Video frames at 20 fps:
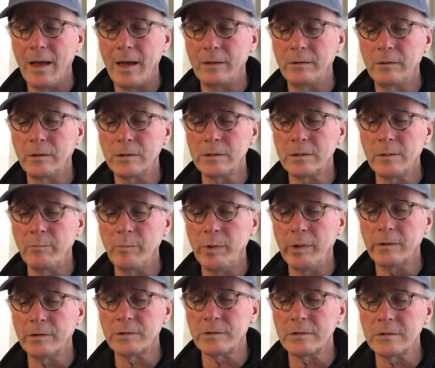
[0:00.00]
I took some
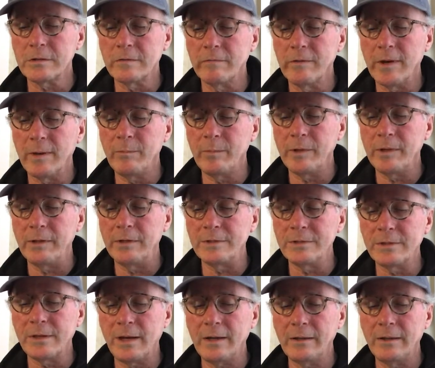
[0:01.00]
pictures of them
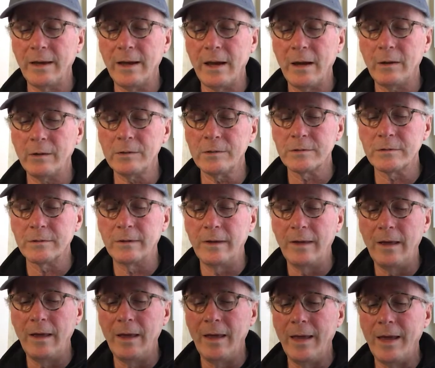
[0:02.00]
inside the house
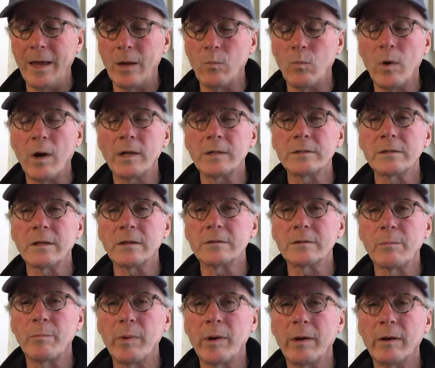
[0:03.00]
and watched
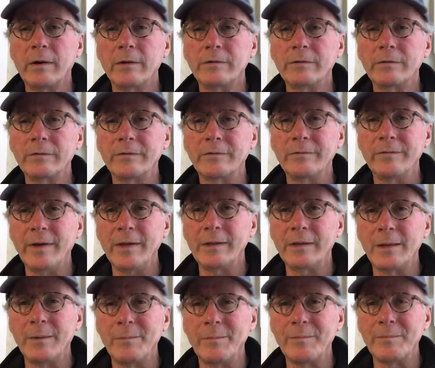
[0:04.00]
as the parents fed
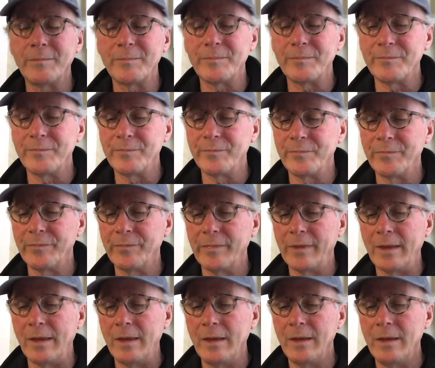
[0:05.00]
them.
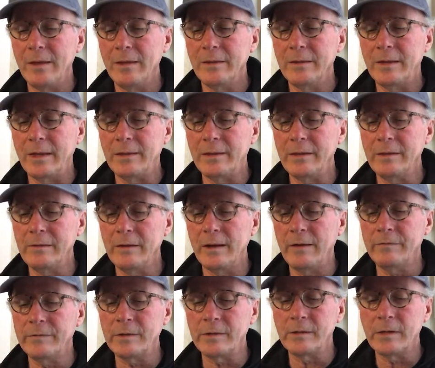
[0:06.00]
Then they
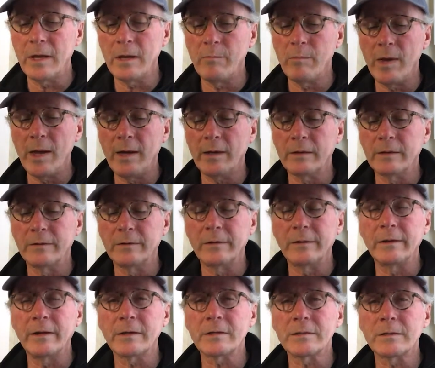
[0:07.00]
left and came back
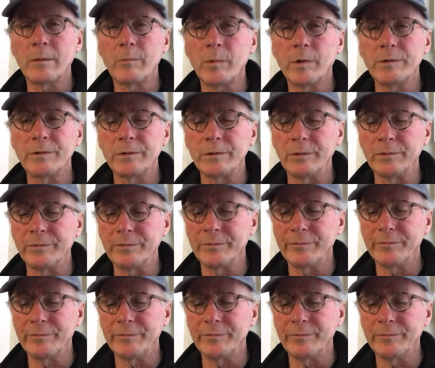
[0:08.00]
the next summer too.